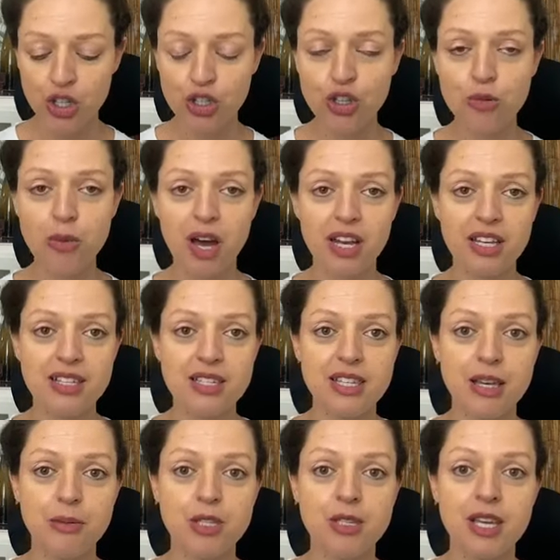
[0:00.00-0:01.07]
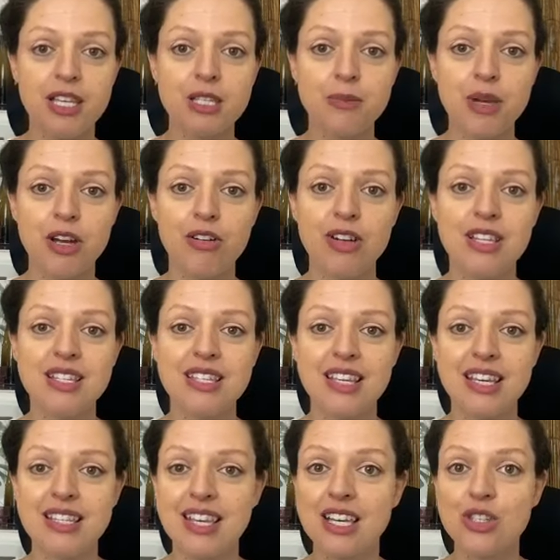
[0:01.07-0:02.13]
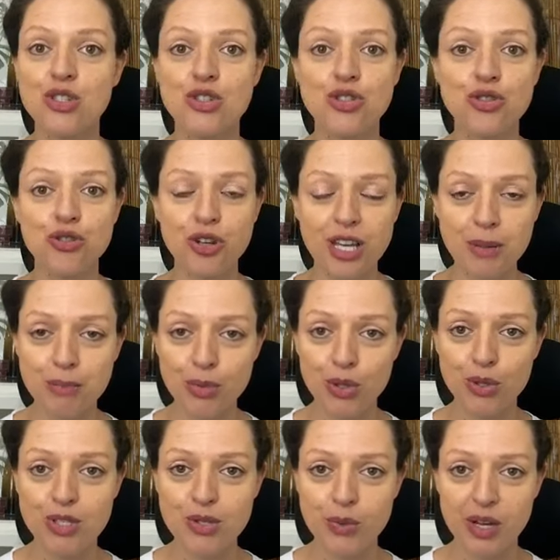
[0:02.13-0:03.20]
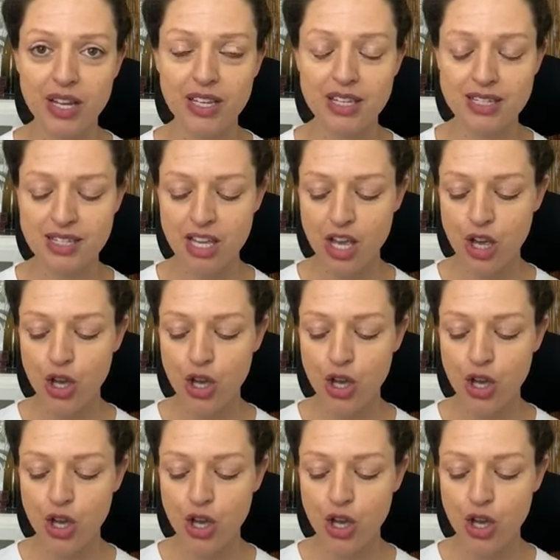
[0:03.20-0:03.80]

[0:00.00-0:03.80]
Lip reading: you might experience these extreme mood swings.